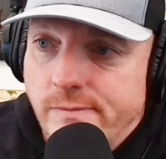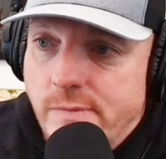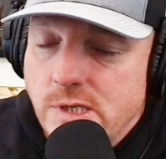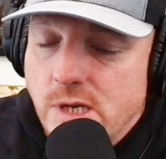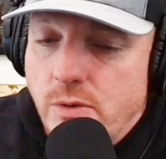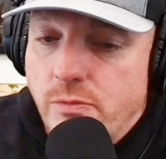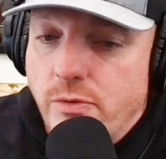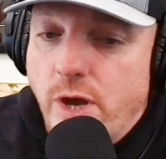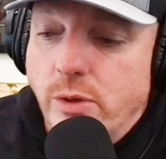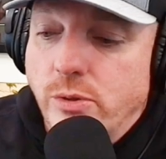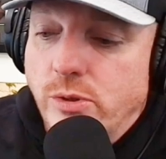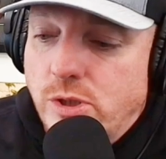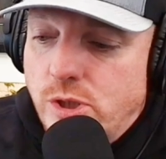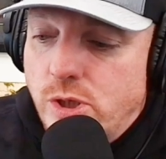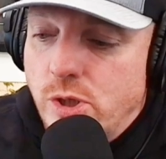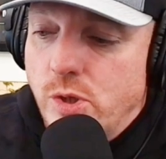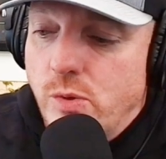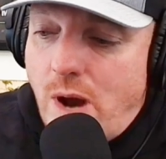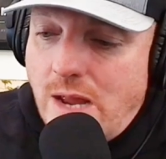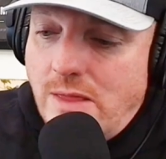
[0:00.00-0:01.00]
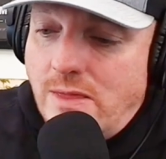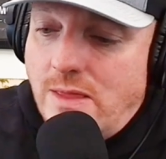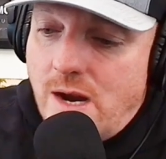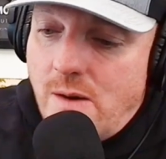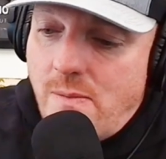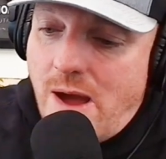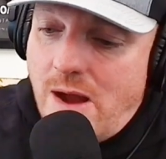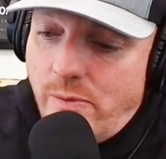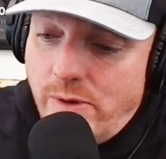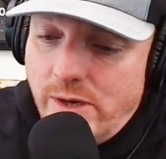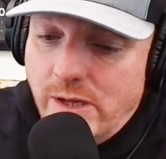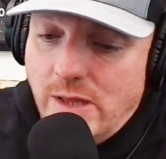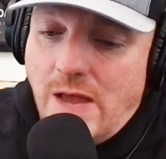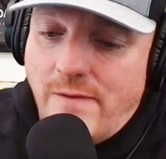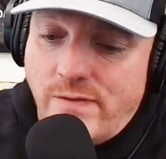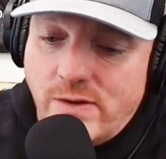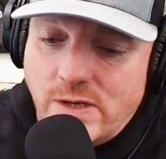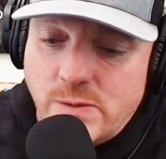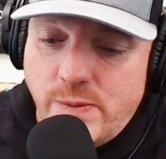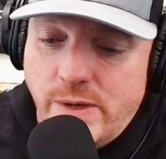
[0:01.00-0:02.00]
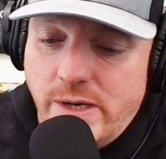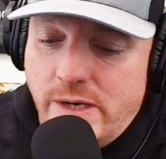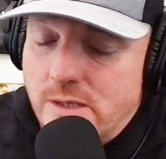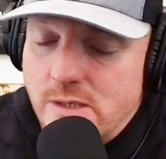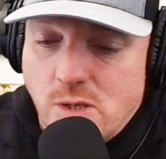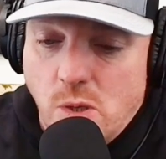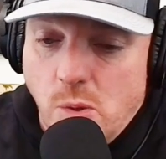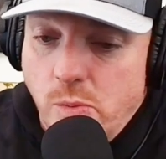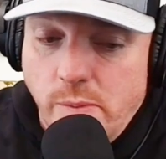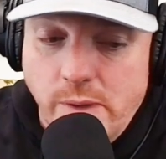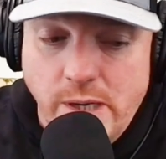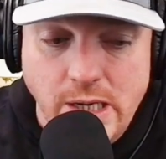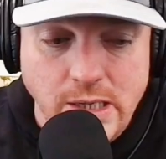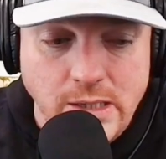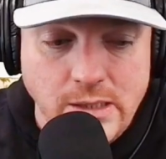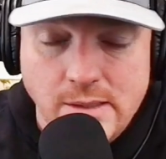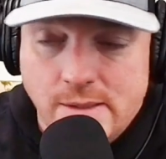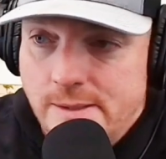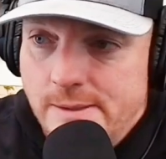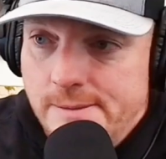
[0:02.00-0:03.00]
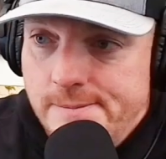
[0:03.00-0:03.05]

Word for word: So those two right there, my real life experience sold me.